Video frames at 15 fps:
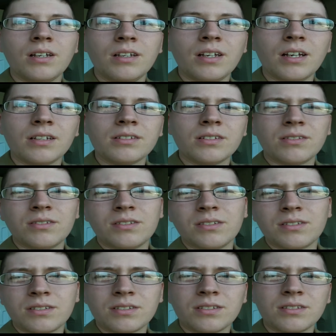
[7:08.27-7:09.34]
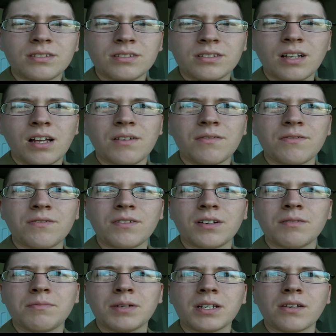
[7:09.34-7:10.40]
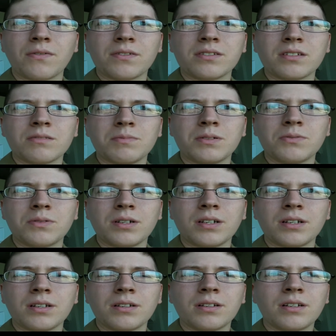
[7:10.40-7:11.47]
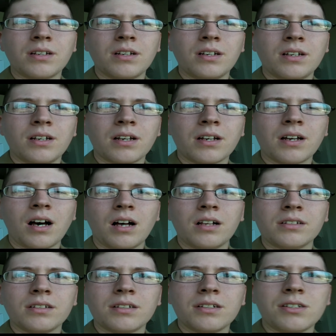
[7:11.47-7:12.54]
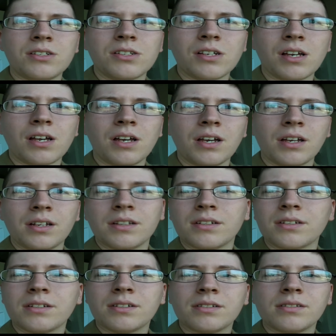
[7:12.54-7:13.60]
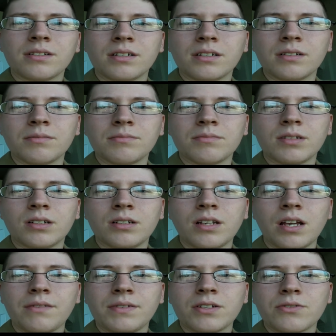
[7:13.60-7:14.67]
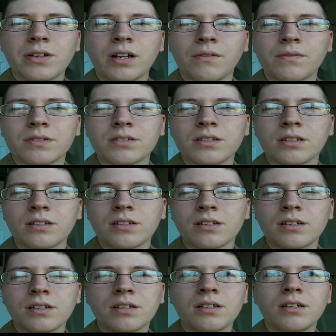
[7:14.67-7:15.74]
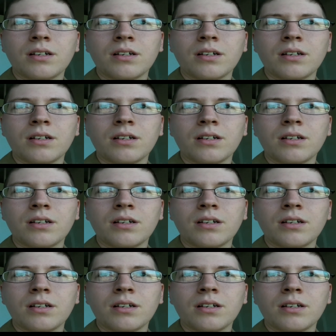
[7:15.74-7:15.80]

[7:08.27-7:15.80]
Yeah, so there's there's a lot of uh, big differences between college and um, a Navy training facility,